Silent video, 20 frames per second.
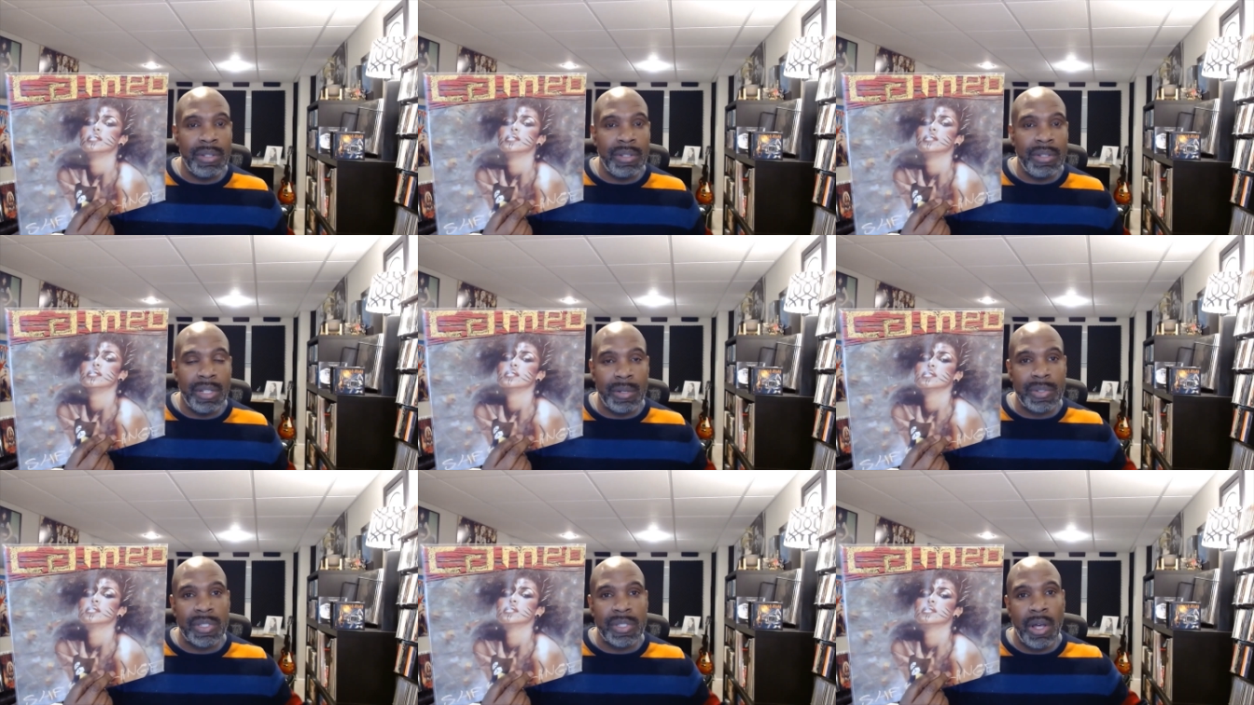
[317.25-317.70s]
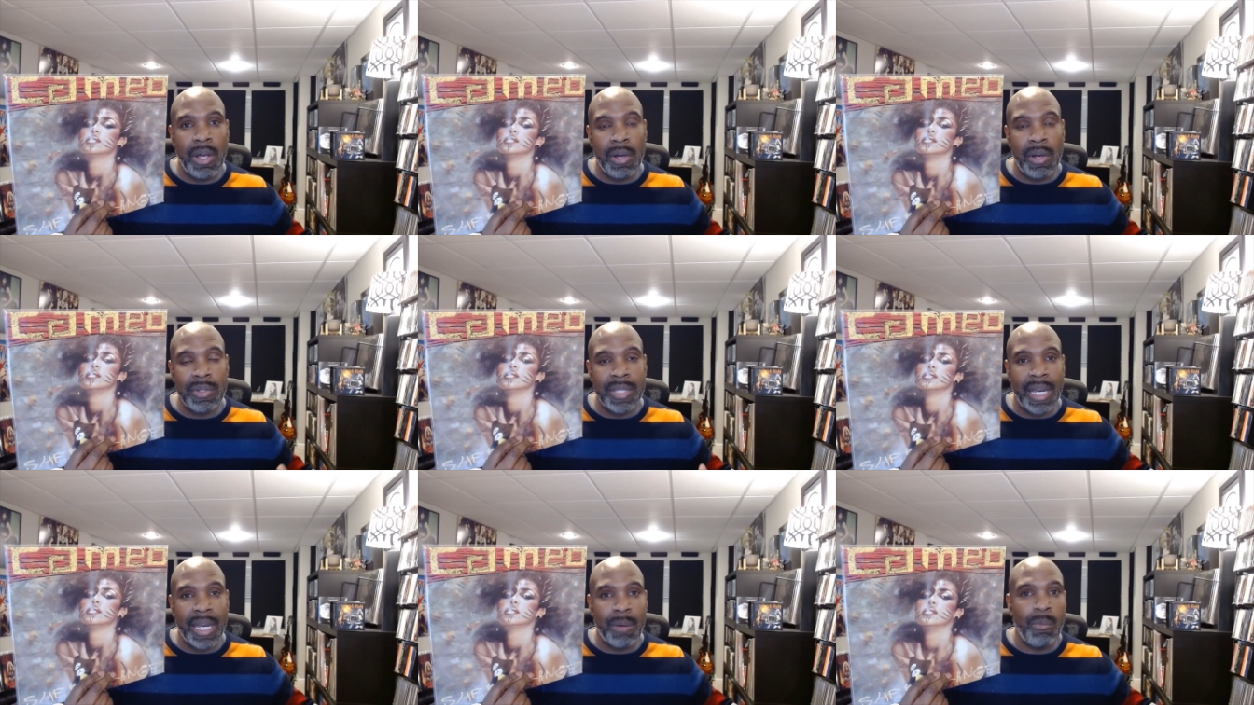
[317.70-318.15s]
you know,
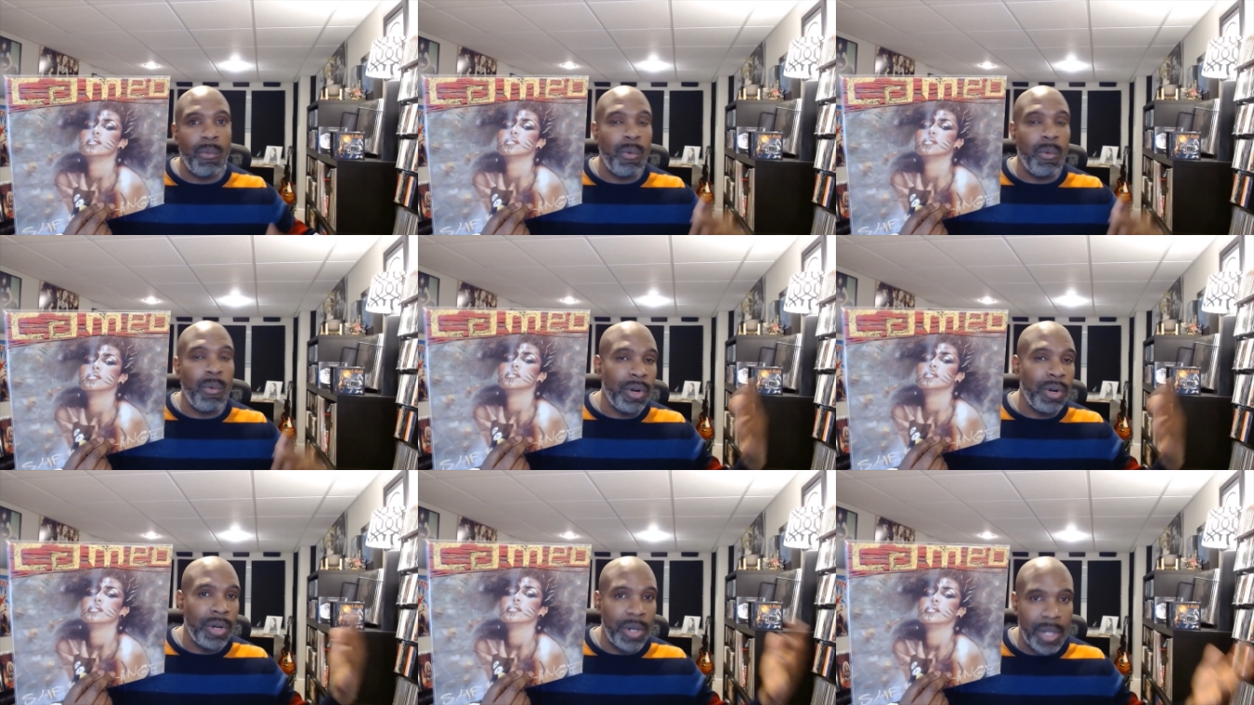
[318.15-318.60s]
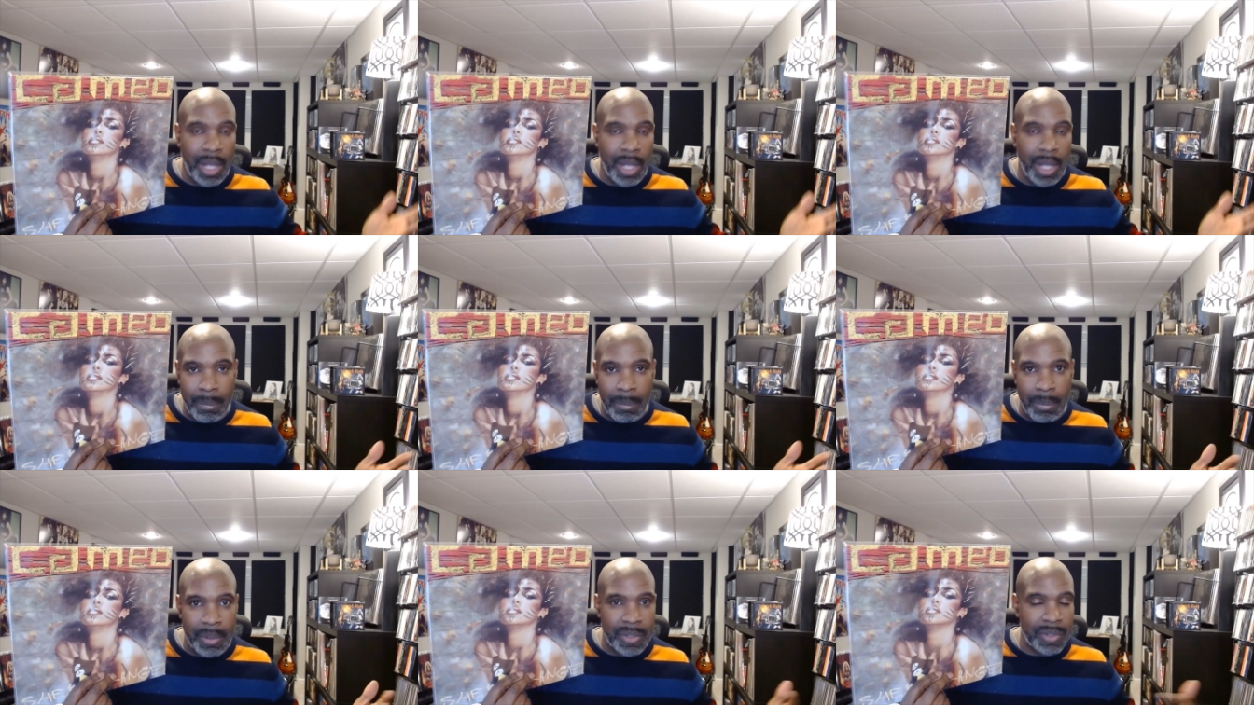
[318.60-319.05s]
songs like Word
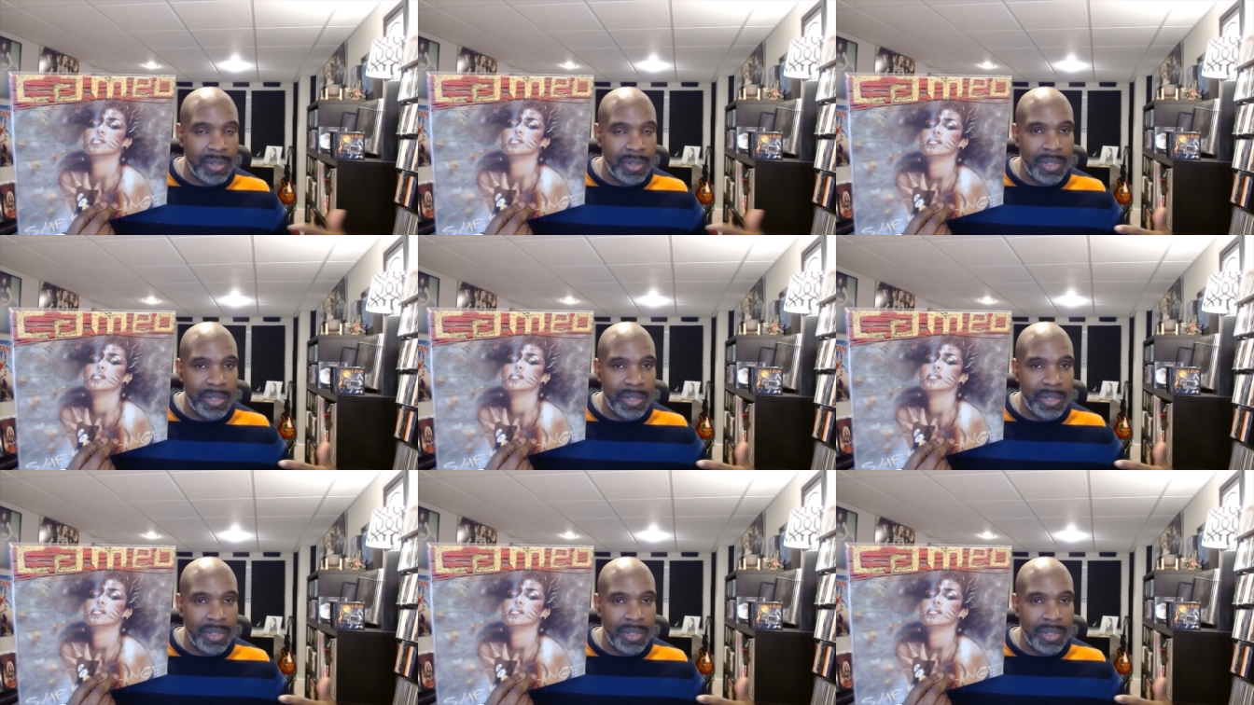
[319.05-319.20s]
Up was,